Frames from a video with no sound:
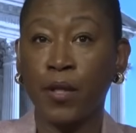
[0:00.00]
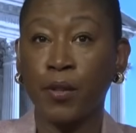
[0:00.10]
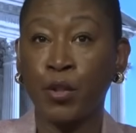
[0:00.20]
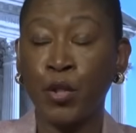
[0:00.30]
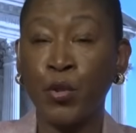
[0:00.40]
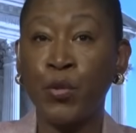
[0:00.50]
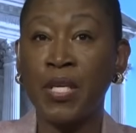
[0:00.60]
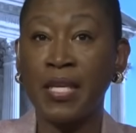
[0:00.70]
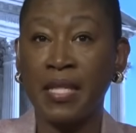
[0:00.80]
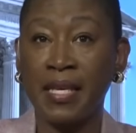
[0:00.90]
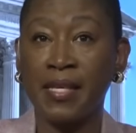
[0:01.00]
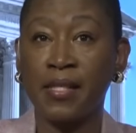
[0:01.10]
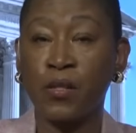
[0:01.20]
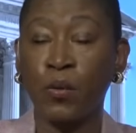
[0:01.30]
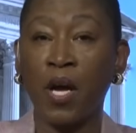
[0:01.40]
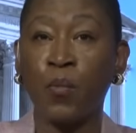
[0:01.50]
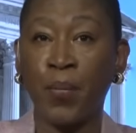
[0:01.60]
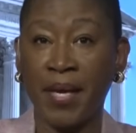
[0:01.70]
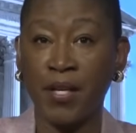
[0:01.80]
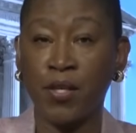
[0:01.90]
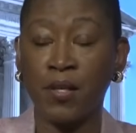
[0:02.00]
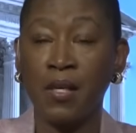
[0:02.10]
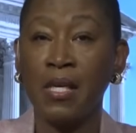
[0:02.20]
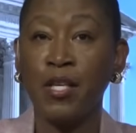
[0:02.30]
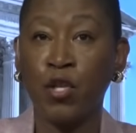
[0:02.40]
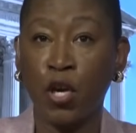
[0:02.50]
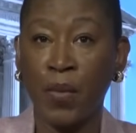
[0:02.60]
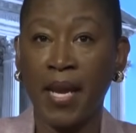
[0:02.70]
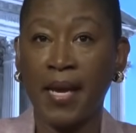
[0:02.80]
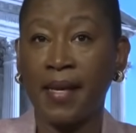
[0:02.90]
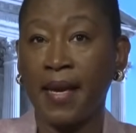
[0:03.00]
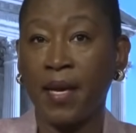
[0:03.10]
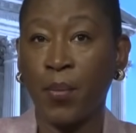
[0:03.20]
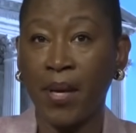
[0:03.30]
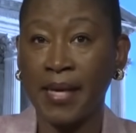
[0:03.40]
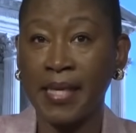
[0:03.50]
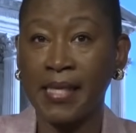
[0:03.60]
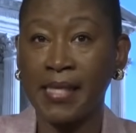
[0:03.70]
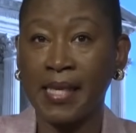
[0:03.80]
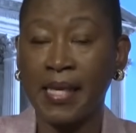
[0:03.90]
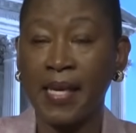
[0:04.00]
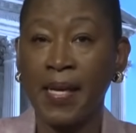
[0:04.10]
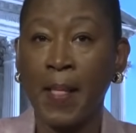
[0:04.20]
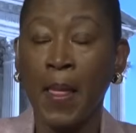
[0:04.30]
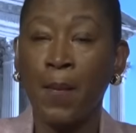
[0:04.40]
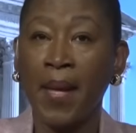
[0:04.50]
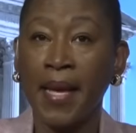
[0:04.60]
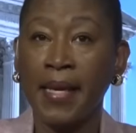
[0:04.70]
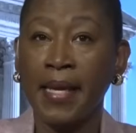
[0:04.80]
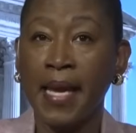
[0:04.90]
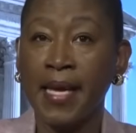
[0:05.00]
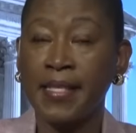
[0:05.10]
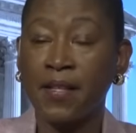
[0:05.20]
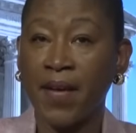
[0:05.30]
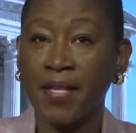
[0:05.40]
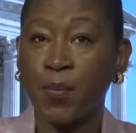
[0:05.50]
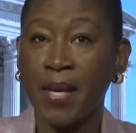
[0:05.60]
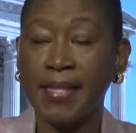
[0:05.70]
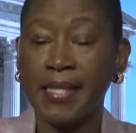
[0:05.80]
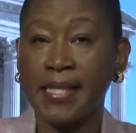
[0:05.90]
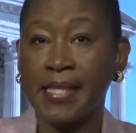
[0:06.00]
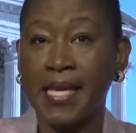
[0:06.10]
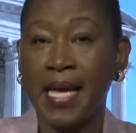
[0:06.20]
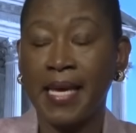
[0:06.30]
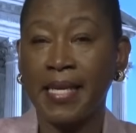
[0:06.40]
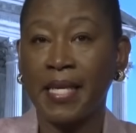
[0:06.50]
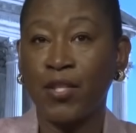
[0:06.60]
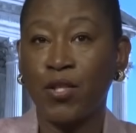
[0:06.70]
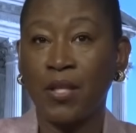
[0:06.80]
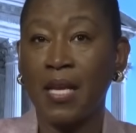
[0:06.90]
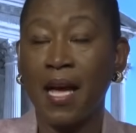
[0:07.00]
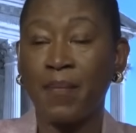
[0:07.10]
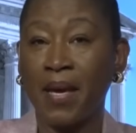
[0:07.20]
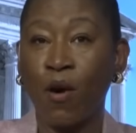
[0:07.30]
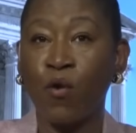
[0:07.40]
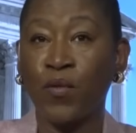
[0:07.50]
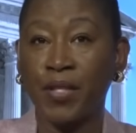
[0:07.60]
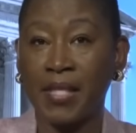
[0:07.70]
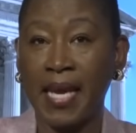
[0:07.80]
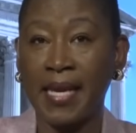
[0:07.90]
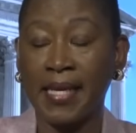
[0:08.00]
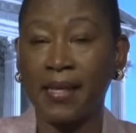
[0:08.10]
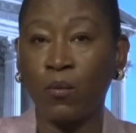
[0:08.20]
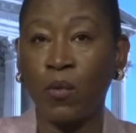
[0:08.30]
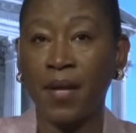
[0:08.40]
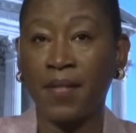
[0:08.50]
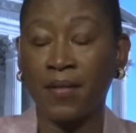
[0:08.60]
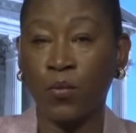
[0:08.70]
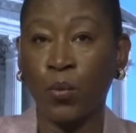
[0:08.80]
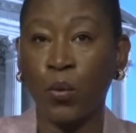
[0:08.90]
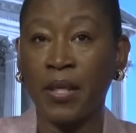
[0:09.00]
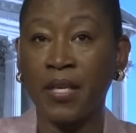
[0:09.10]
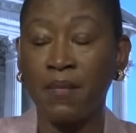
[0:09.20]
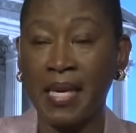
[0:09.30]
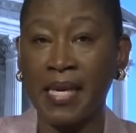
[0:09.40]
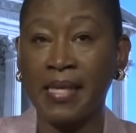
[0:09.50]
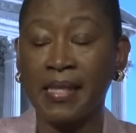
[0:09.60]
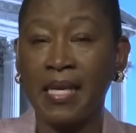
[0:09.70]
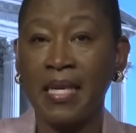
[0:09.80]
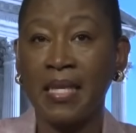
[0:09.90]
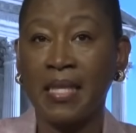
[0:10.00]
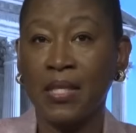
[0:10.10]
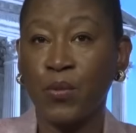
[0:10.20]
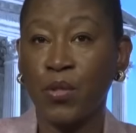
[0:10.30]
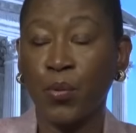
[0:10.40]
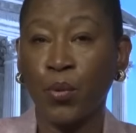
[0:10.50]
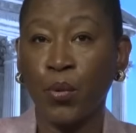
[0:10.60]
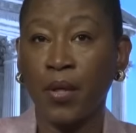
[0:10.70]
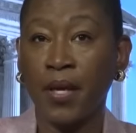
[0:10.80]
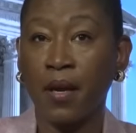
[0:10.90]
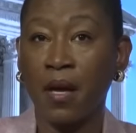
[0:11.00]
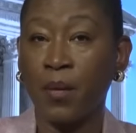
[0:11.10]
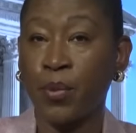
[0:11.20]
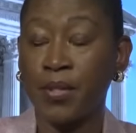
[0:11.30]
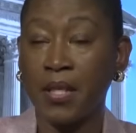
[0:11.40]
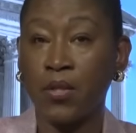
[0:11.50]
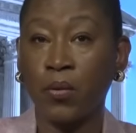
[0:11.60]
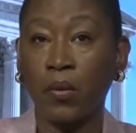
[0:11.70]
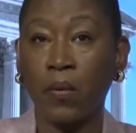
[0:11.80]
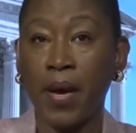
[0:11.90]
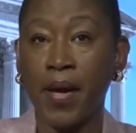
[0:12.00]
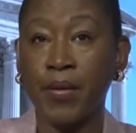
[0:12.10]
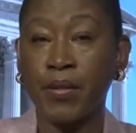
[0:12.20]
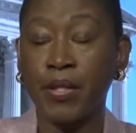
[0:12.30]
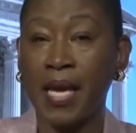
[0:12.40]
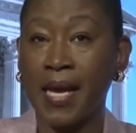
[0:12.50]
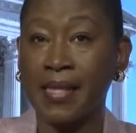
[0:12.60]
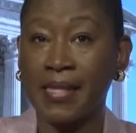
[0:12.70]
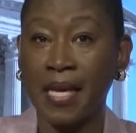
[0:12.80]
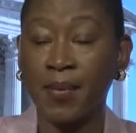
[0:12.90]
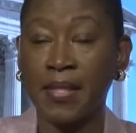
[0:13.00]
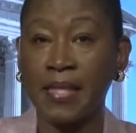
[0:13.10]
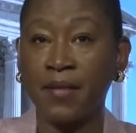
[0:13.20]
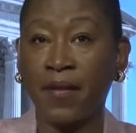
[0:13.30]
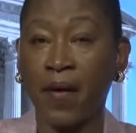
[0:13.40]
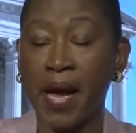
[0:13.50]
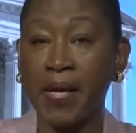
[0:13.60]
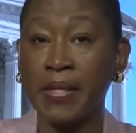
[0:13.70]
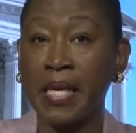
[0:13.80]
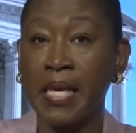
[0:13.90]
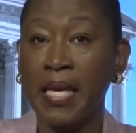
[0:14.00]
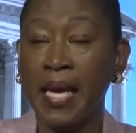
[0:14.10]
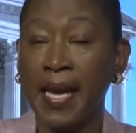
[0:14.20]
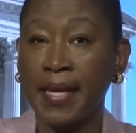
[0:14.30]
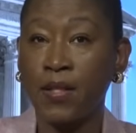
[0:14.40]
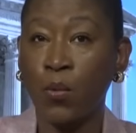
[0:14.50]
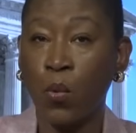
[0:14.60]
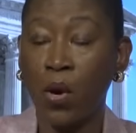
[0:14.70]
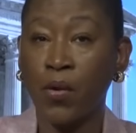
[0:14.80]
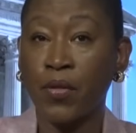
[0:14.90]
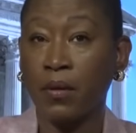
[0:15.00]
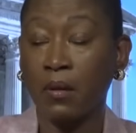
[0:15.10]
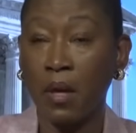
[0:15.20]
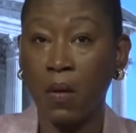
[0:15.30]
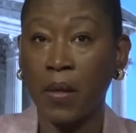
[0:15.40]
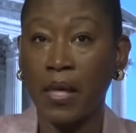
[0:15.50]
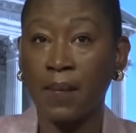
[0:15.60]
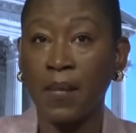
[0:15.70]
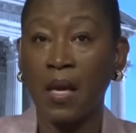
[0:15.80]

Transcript: using this to help a patient terminate a pregnancy. But as the vice president said, it should not be overstated what this ruling means. This was a ruling on procedural grounds, not substantive grounds, and it's worth noting